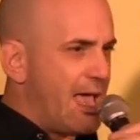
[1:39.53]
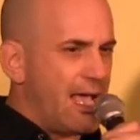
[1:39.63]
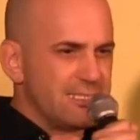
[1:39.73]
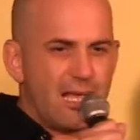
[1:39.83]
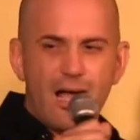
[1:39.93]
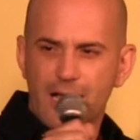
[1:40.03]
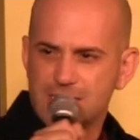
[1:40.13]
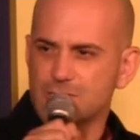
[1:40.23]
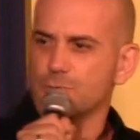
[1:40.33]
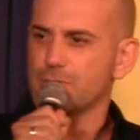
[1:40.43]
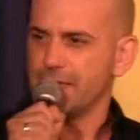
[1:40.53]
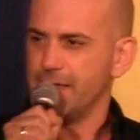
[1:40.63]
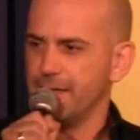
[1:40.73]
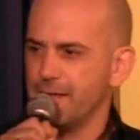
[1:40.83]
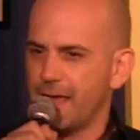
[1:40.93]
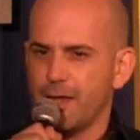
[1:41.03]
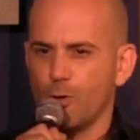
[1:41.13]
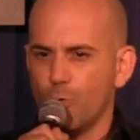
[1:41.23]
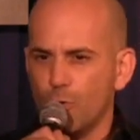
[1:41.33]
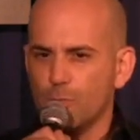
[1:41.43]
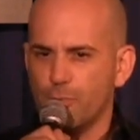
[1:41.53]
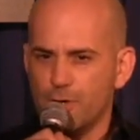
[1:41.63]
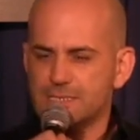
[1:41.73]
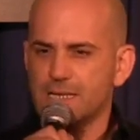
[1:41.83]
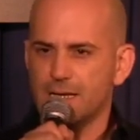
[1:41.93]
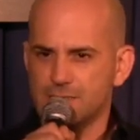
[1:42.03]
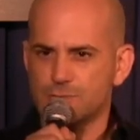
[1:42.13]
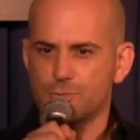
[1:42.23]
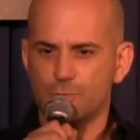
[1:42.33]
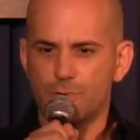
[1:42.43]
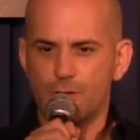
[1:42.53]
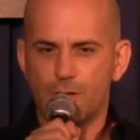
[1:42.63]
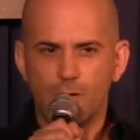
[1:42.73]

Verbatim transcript: as a high school kid at an all-boys high school